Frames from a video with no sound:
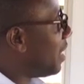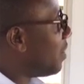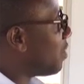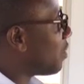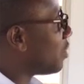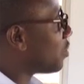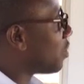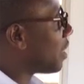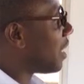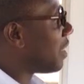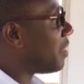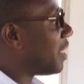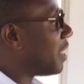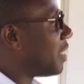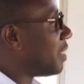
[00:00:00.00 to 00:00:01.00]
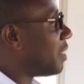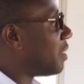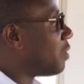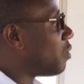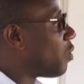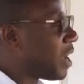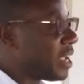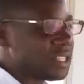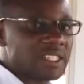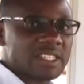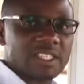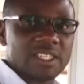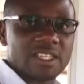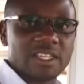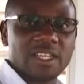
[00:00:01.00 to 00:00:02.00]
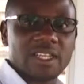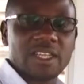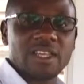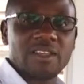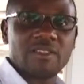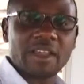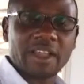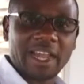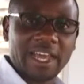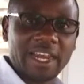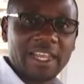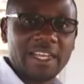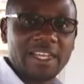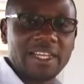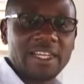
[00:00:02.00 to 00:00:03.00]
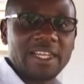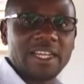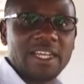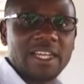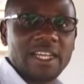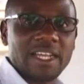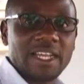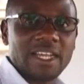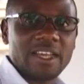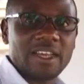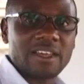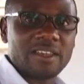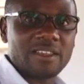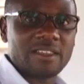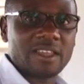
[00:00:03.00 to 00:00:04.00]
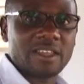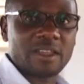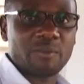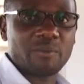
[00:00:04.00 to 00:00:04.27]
We're going to look at the weight, the color, the